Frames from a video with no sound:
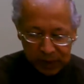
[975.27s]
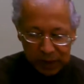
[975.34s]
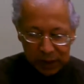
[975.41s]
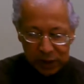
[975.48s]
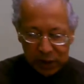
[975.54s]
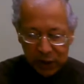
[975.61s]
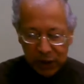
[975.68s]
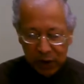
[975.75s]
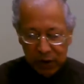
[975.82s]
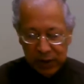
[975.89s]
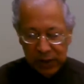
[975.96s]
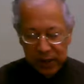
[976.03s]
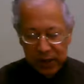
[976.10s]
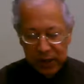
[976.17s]
So there
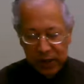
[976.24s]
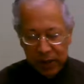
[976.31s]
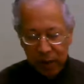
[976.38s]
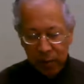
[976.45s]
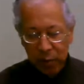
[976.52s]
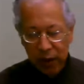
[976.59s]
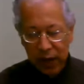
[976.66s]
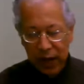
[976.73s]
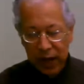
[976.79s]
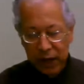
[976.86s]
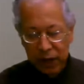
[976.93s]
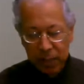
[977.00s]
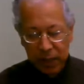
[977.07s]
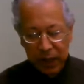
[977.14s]
is a summary
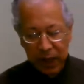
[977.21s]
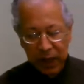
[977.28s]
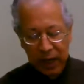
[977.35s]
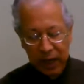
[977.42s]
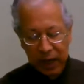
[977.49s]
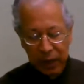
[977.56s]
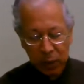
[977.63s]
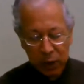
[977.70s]
at the beginning,